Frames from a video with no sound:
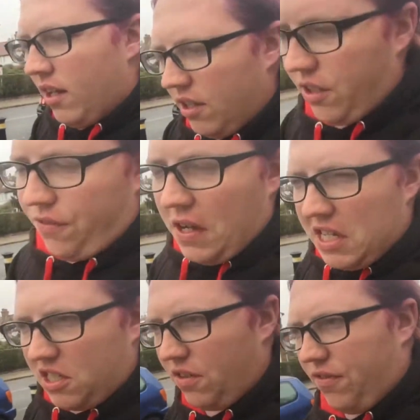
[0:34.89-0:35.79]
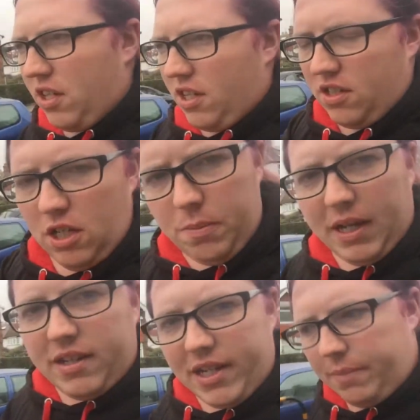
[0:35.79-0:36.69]
from the first of the two
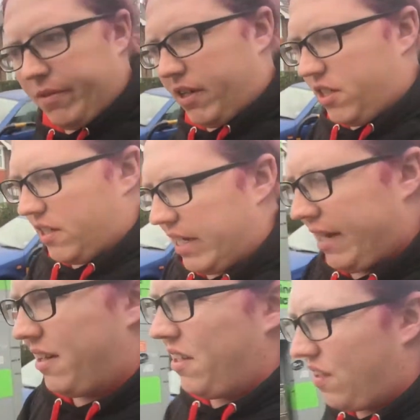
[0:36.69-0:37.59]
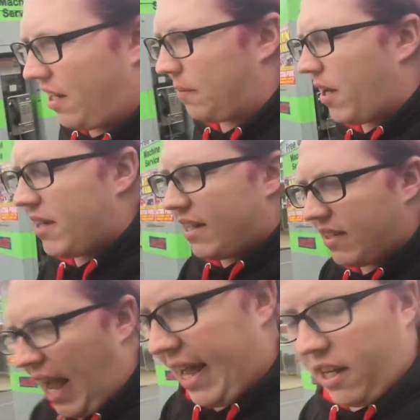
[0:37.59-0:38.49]
Piccadilly branches down at this end. I'm going down to
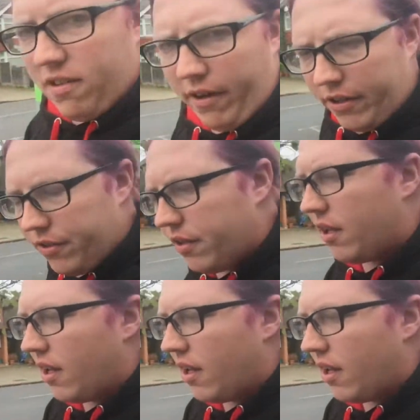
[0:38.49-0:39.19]
Hatton Cross,